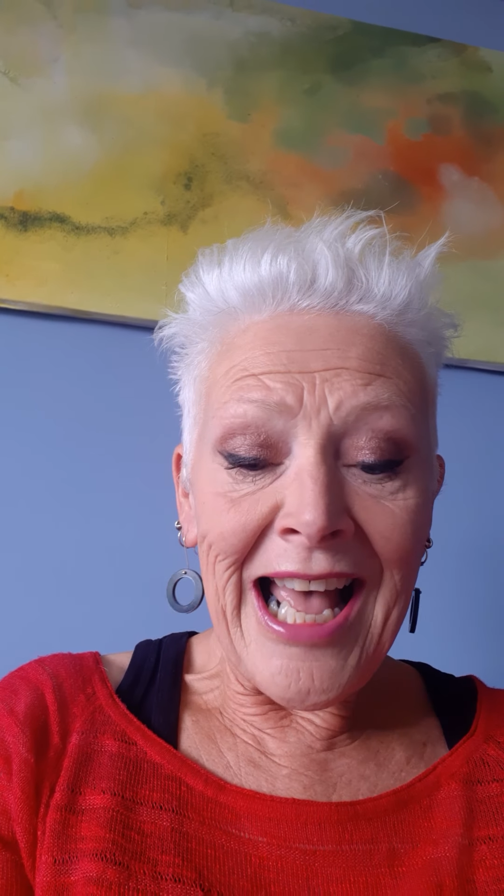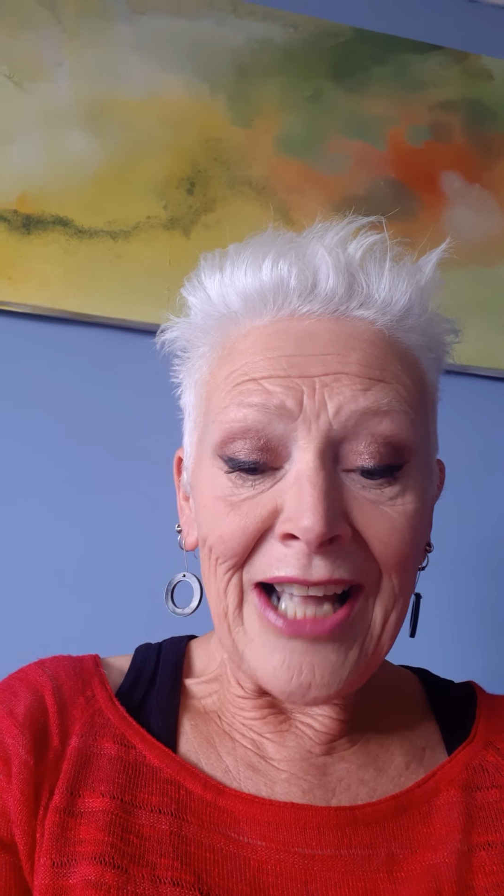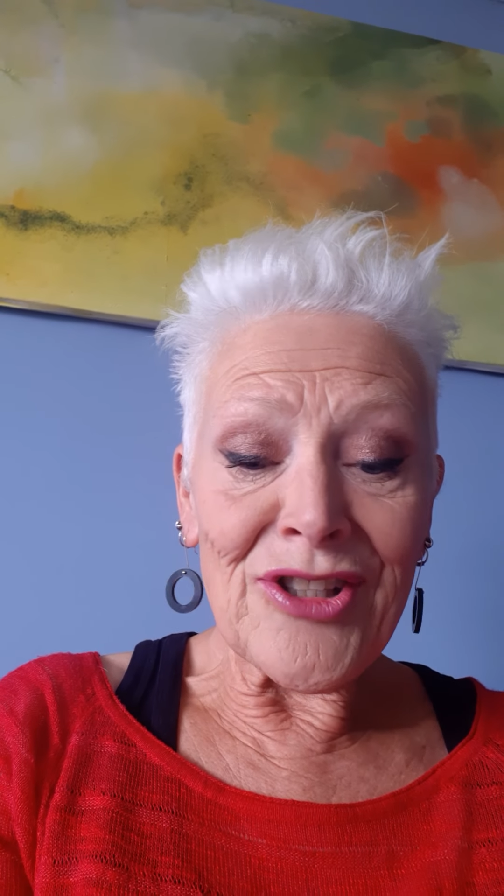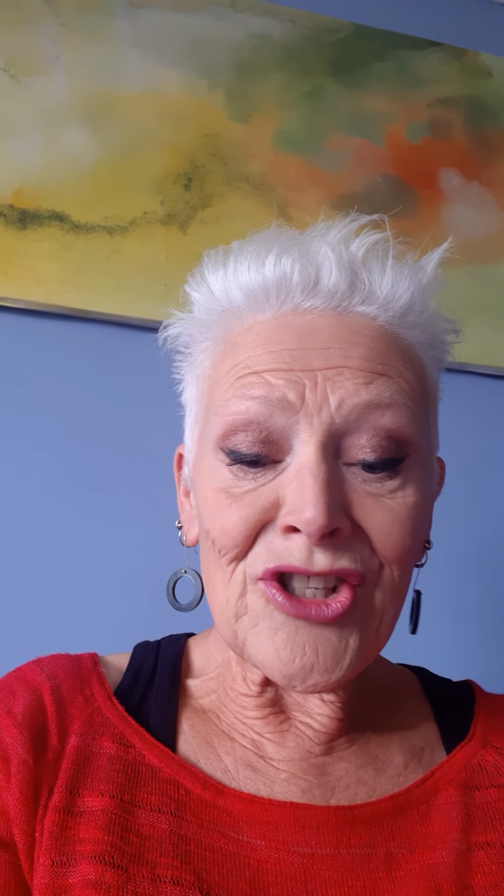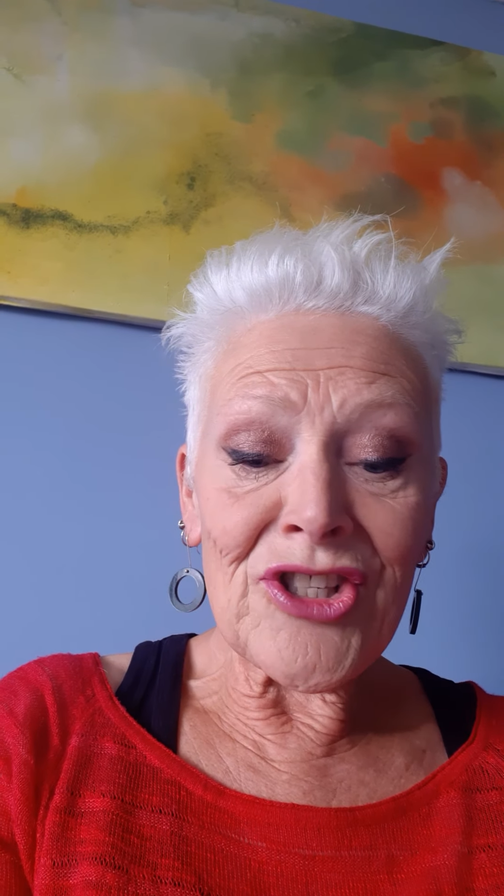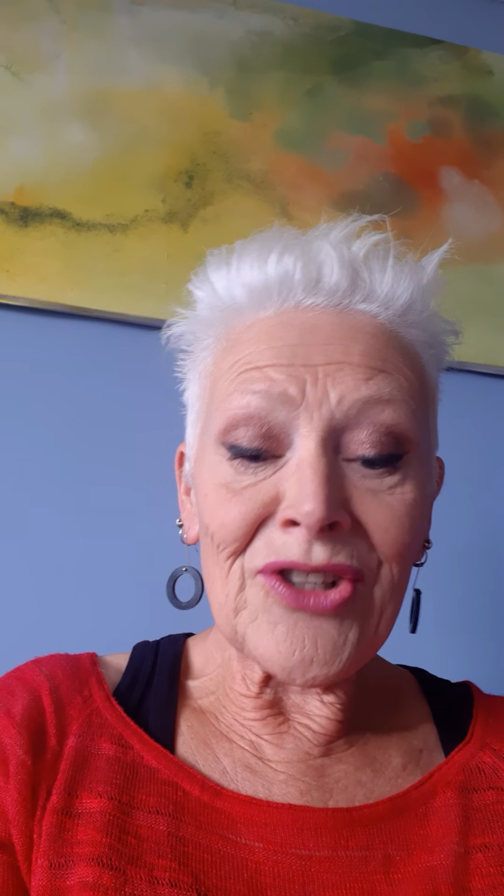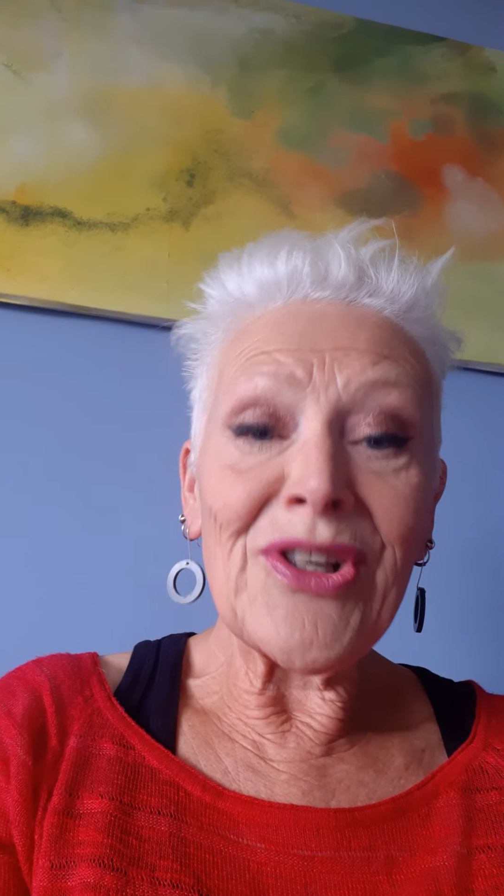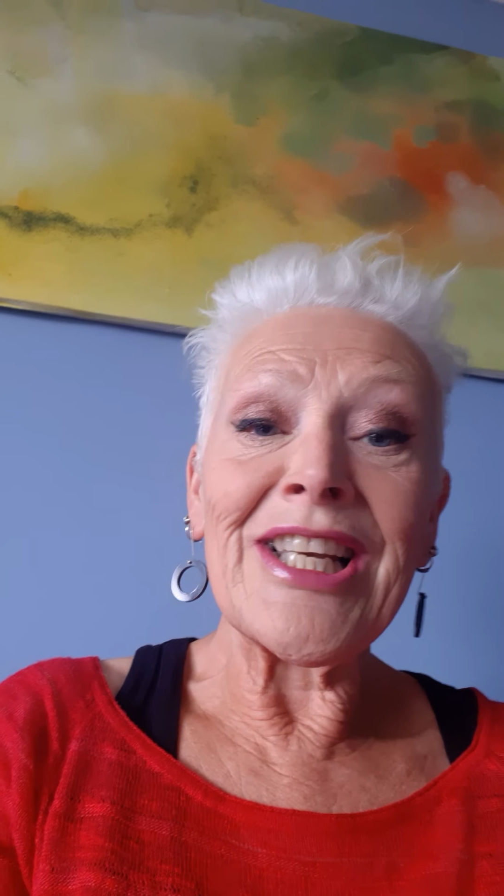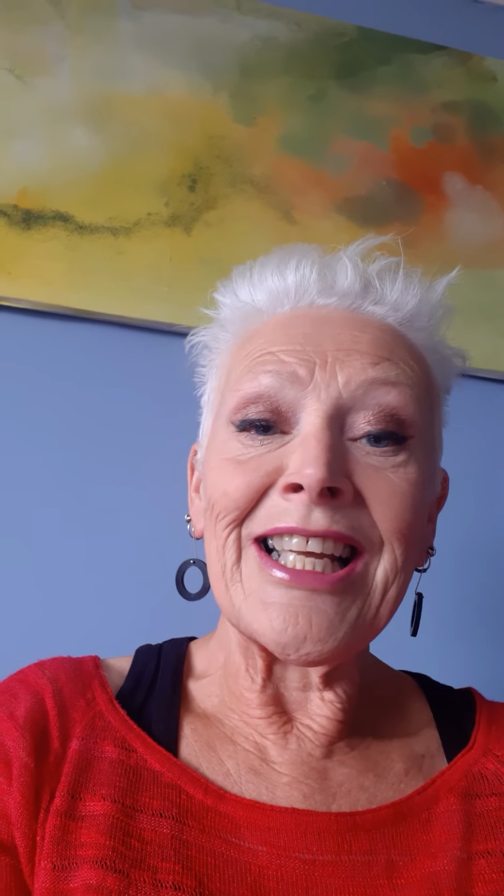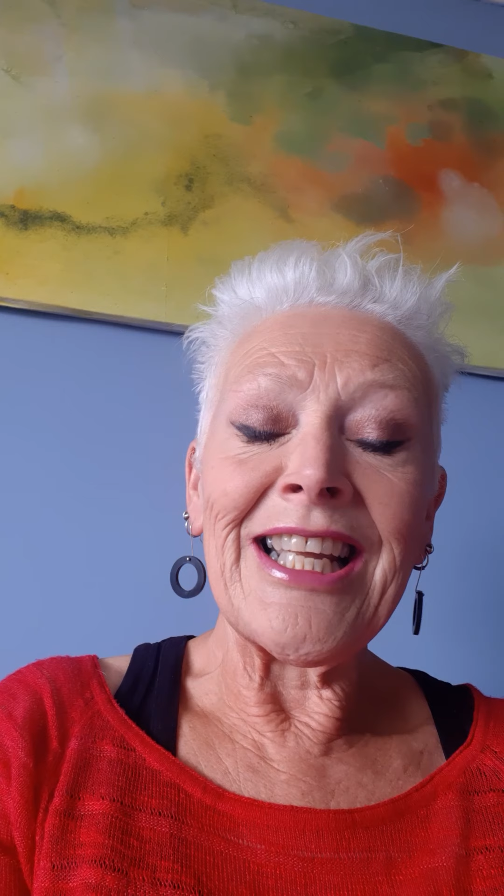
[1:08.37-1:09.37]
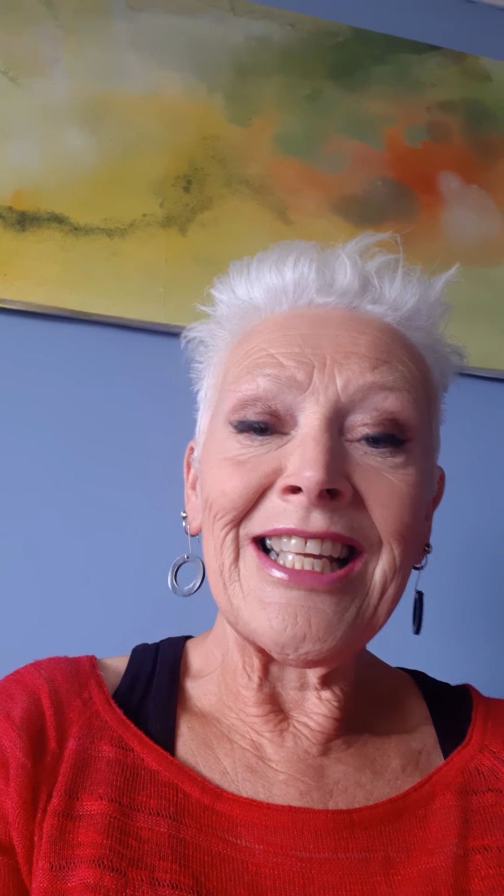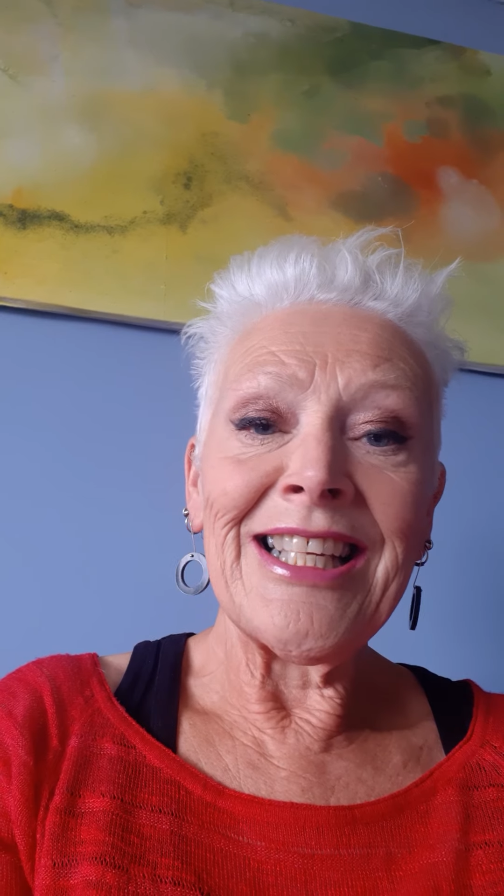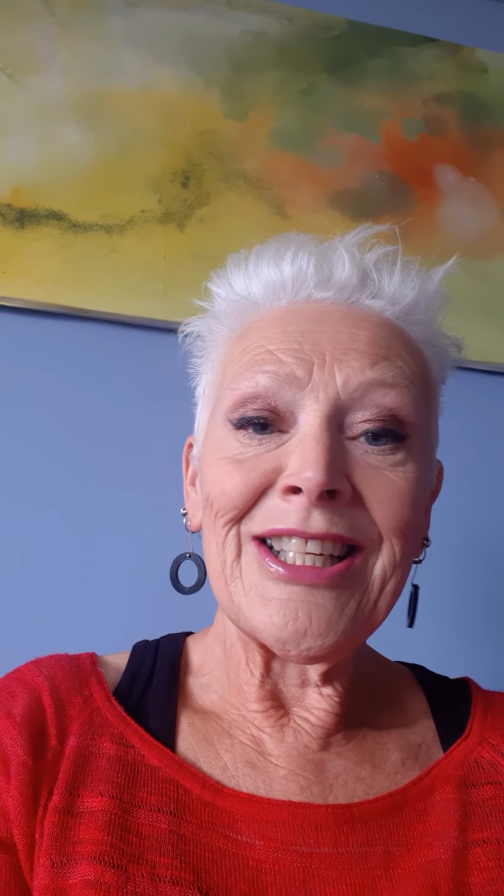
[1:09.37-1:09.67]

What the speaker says: and surely